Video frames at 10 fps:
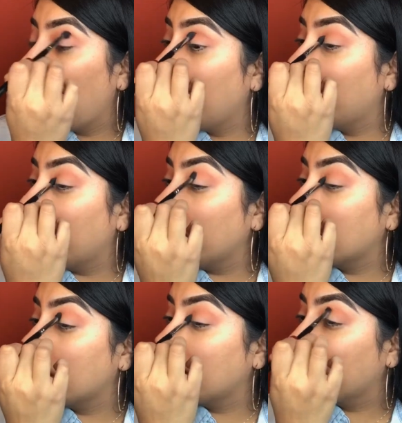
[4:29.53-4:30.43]

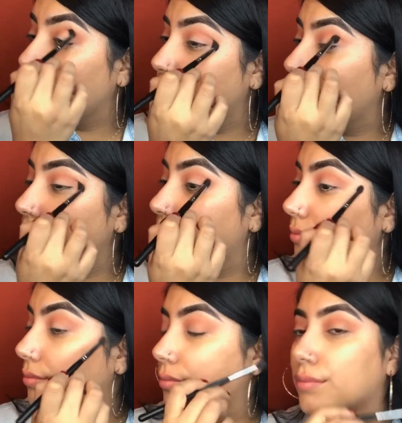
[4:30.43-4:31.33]
Anyways,
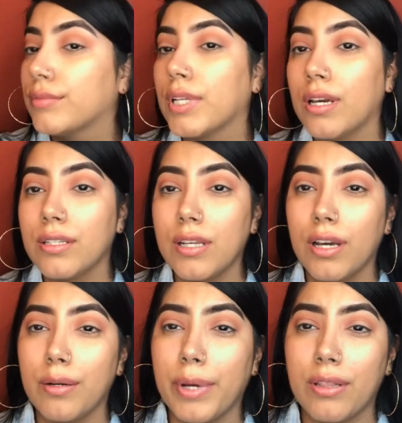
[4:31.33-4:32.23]

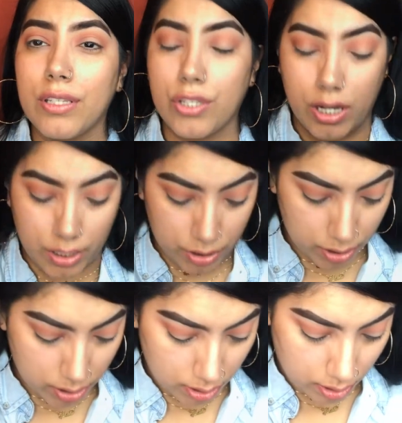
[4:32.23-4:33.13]
talking about the
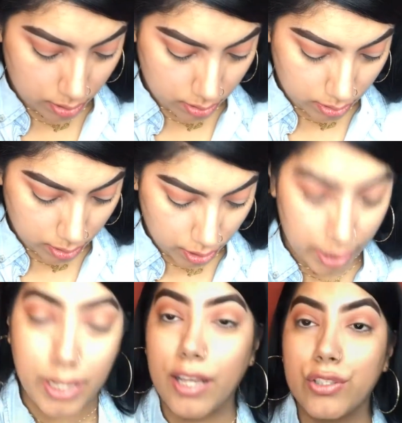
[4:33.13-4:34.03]
Jenners, the
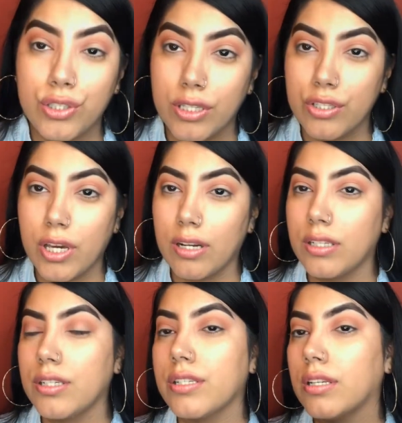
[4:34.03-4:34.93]
Kardashian
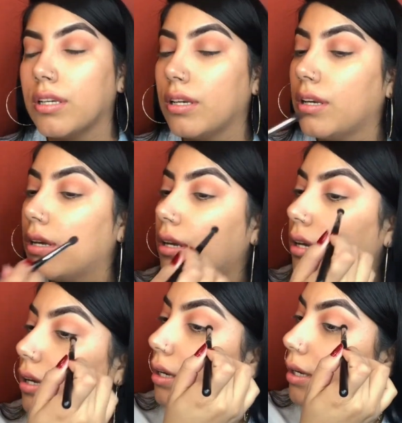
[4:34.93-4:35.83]
Jenners,
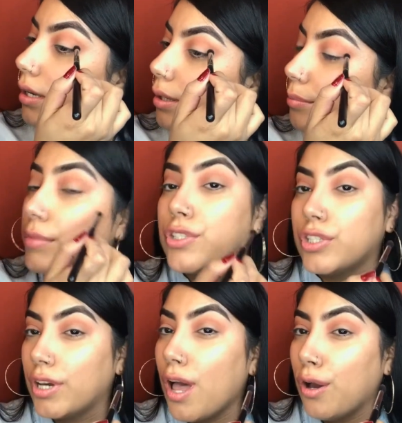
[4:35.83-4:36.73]

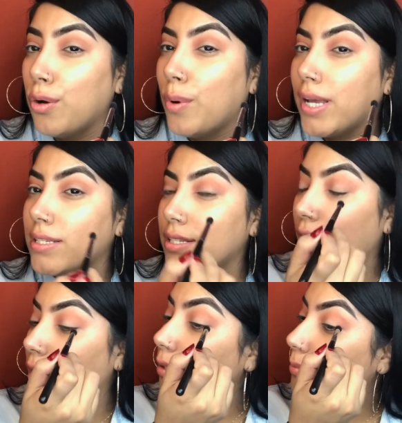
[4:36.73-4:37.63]
Chicago West,
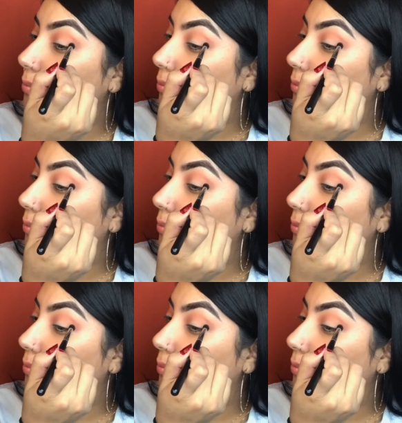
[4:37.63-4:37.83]
y'all.